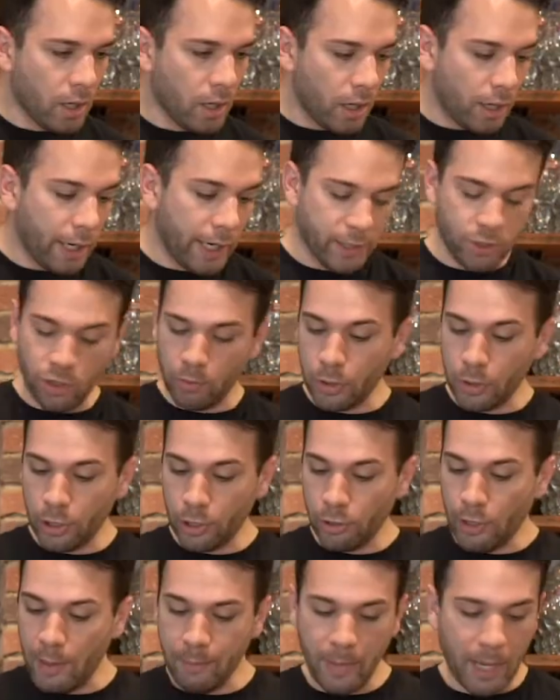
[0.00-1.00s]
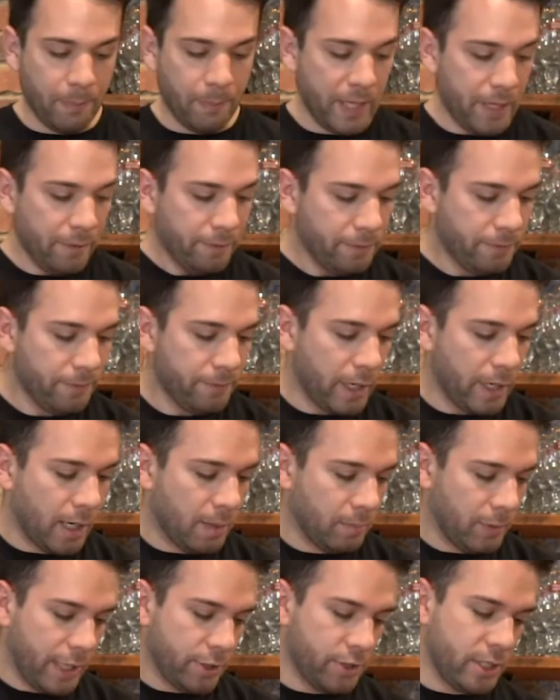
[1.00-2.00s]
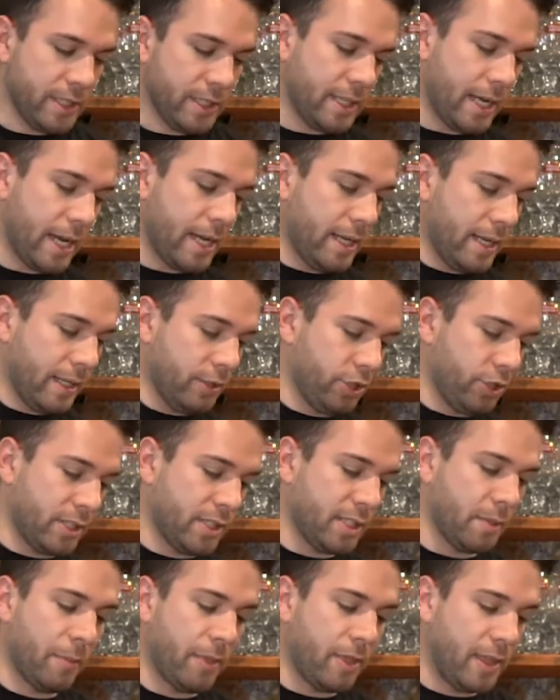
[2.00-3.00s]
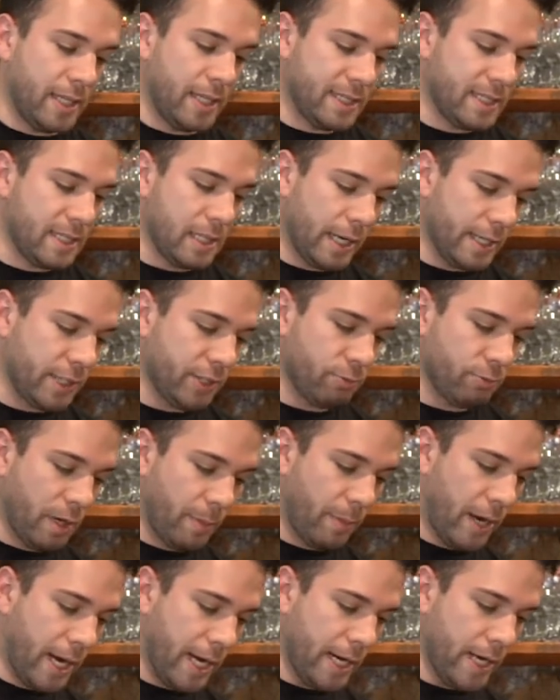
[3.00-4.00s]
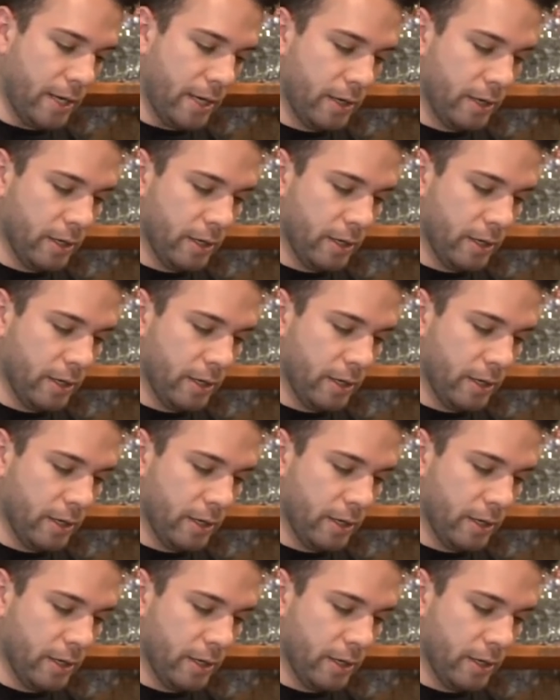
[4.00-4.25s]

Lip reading: All right, so I'm gonna grab my beef. Like she said, just some thin sliced ribeye.